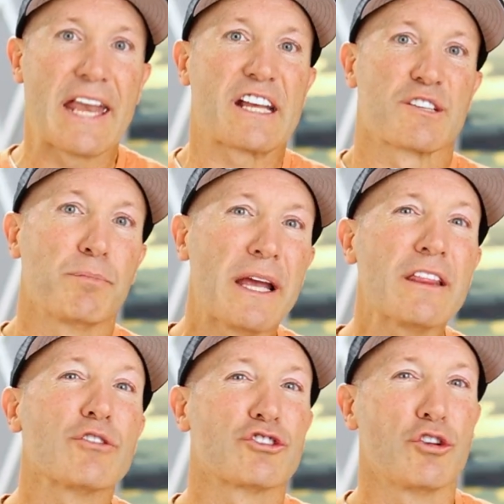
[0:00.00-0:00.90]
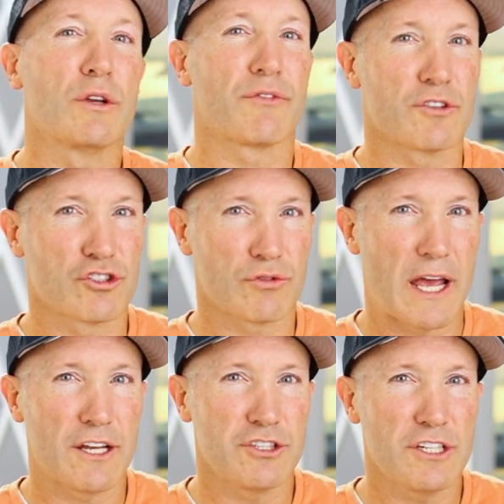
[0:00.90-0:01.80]
and explain those two different
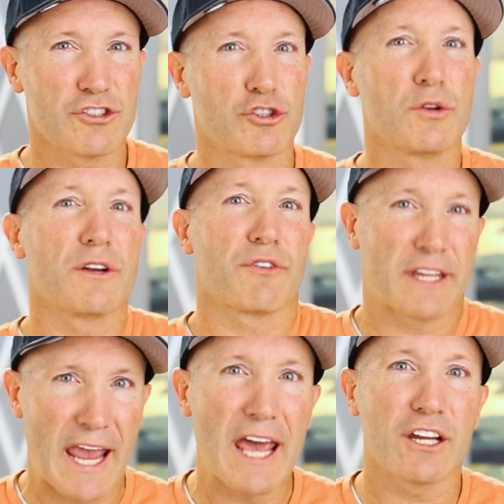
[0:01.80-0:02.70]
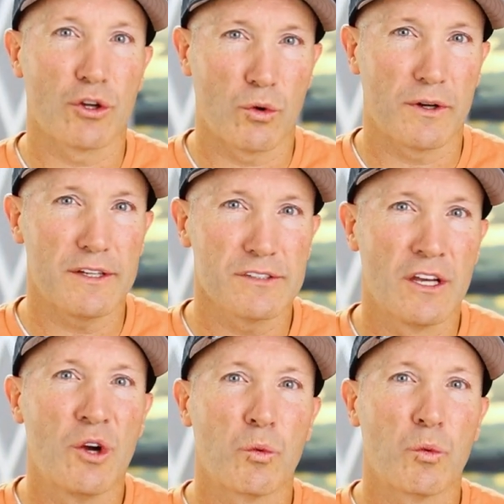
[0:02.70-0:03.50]
strategies or two different categories